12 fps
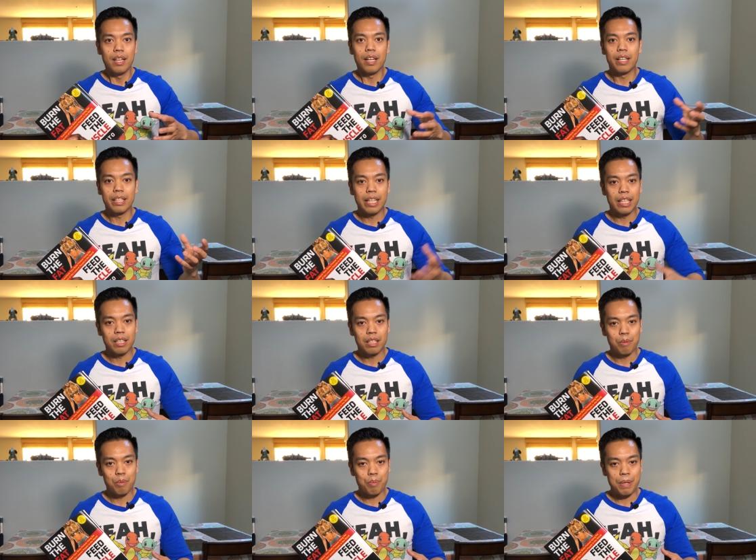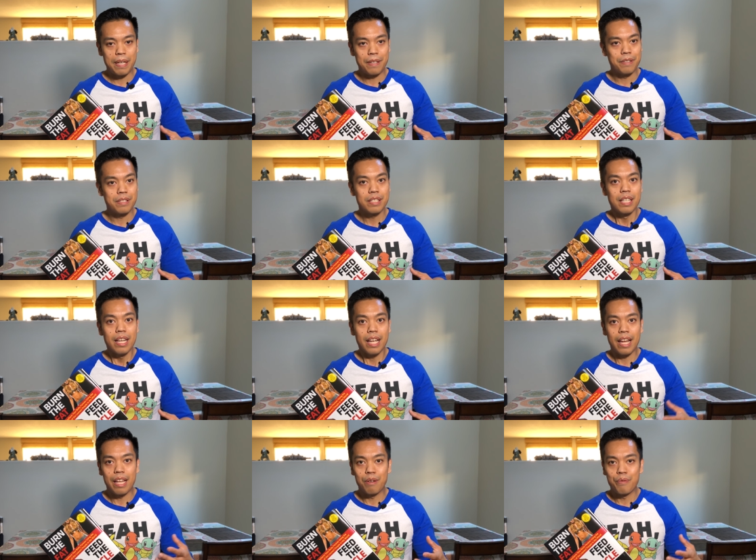uh, gain a couple pounds.
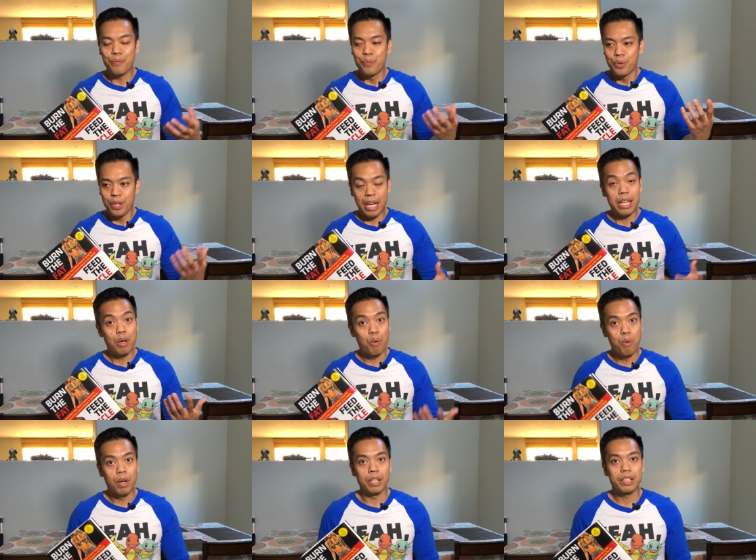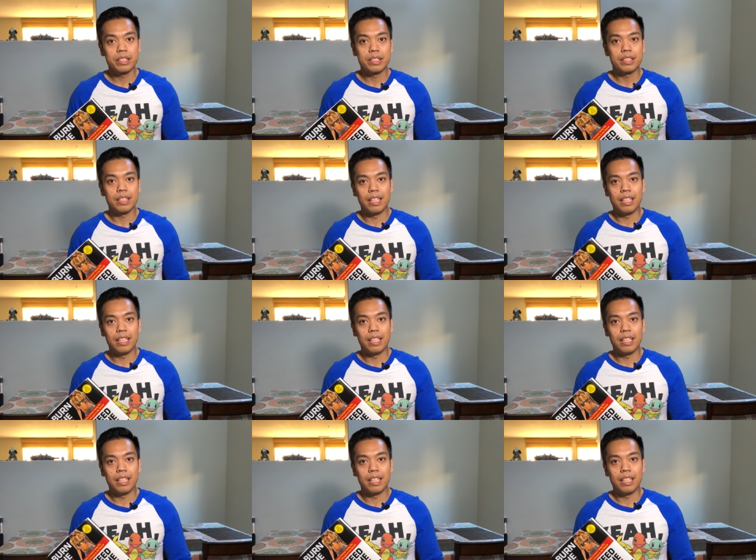And And it works.